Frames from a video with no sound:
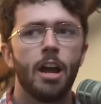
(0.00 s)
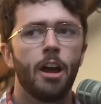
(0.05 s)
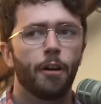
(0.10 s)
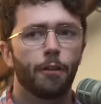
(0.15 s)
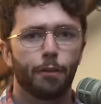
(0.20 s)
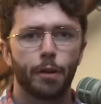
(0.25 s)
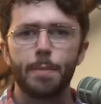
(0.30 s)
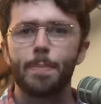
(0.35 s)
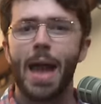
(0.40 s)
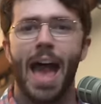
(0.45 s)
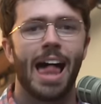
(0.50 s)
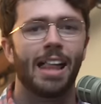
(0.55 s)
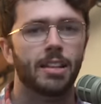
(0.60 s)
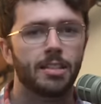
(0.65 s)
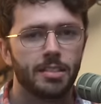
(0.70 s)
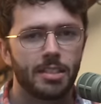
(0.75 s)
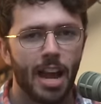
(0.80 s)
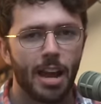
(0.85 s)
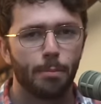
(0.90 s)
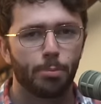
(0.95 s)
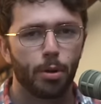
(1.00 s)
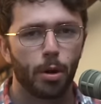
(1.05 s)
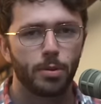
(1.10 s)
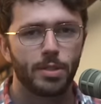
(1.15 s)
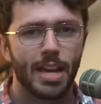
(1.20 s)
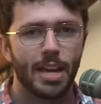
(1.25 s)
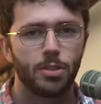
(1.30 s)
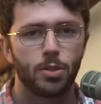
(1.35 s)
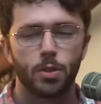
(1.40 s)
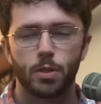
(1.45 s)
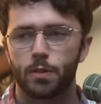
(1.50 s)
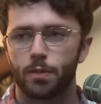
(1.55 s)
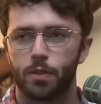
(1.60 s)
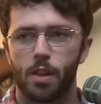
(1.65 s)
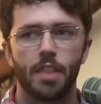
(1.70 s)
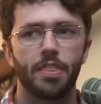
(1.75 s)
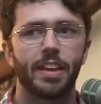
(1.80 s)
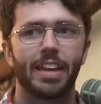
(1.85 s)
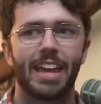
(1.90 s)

Free Palestine protesters flood the